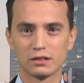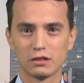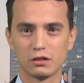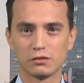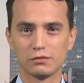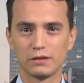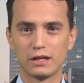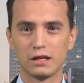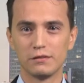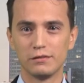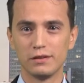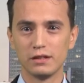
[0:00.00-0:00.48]
of
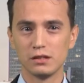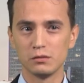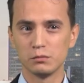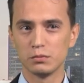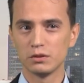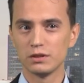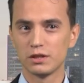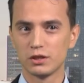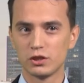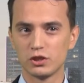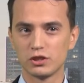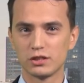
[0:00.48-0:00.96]
available
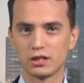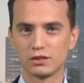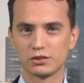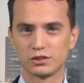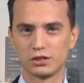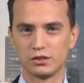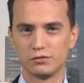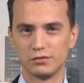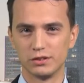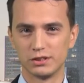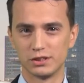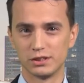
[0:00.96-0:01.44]
digital
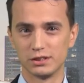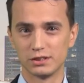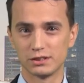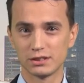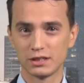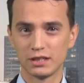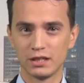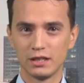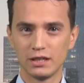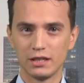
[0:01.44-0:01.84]
services